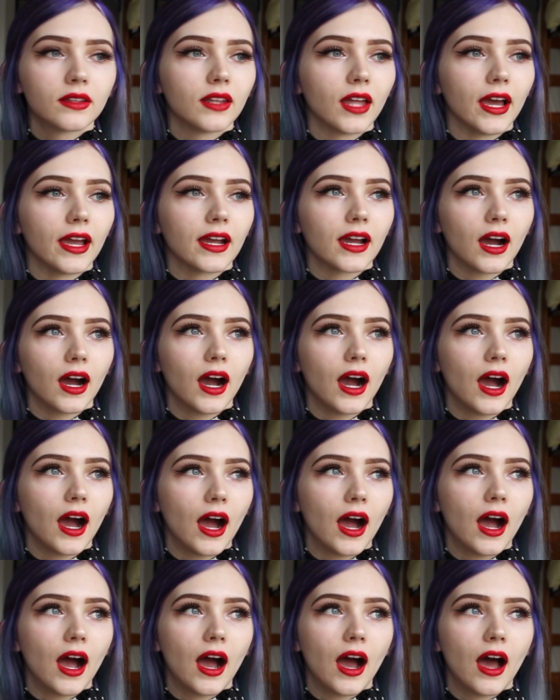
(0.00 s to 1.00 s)
Like
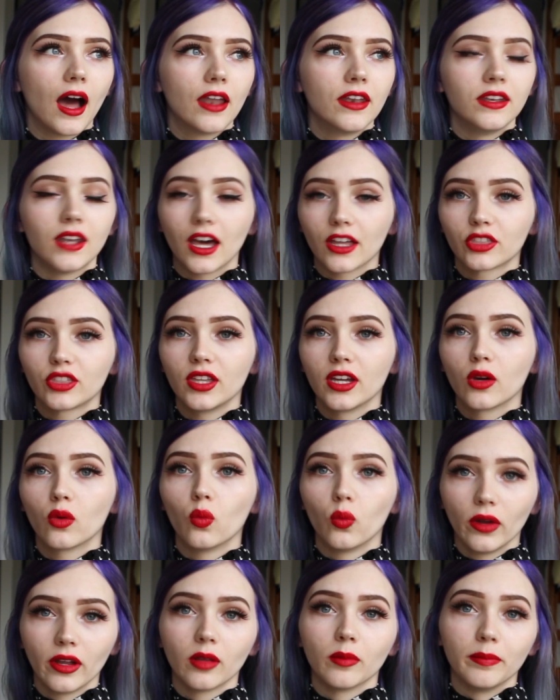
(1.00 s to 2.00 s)

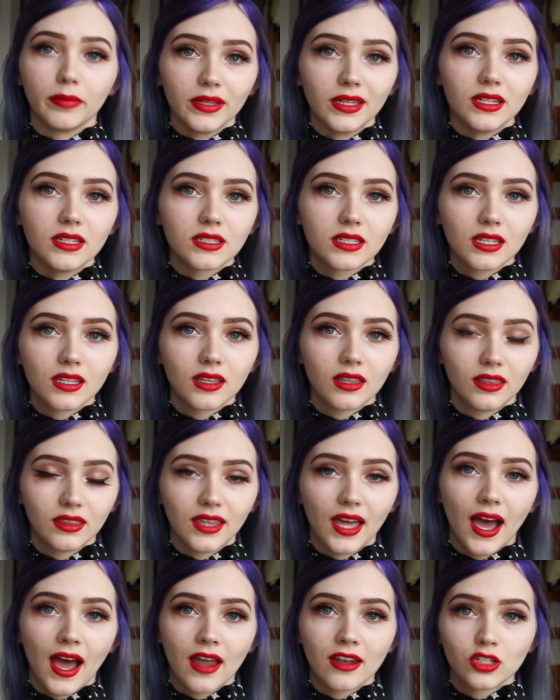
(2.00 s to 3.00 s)
nothing will beat
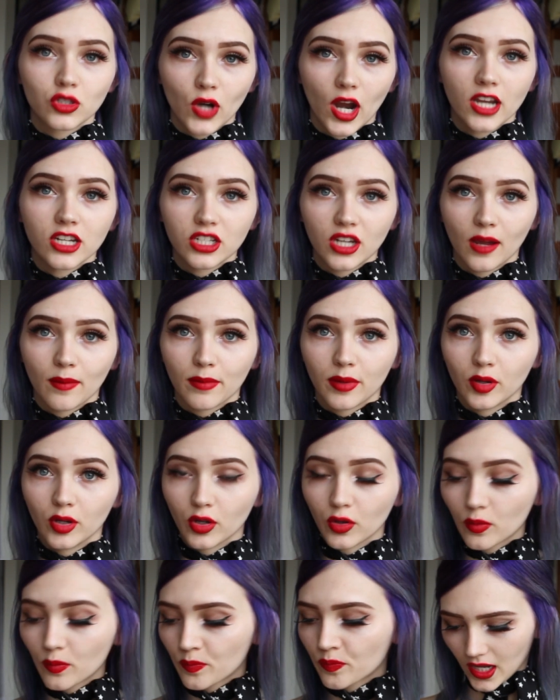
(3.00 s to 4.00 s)
that dry
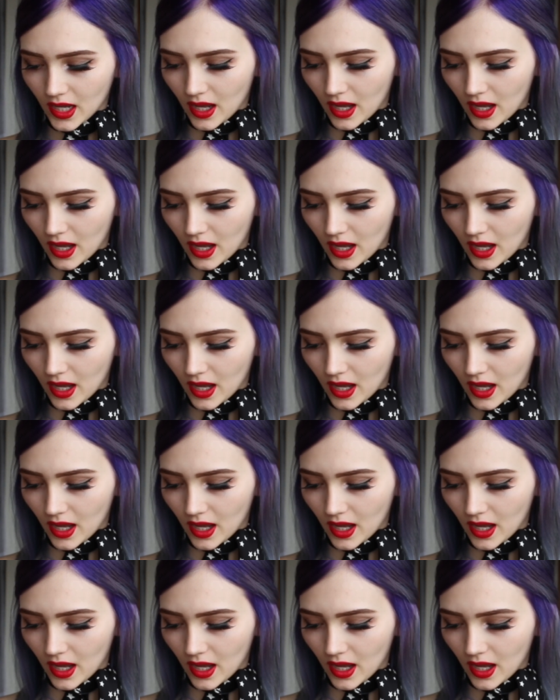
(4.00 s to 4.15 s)
shampoo.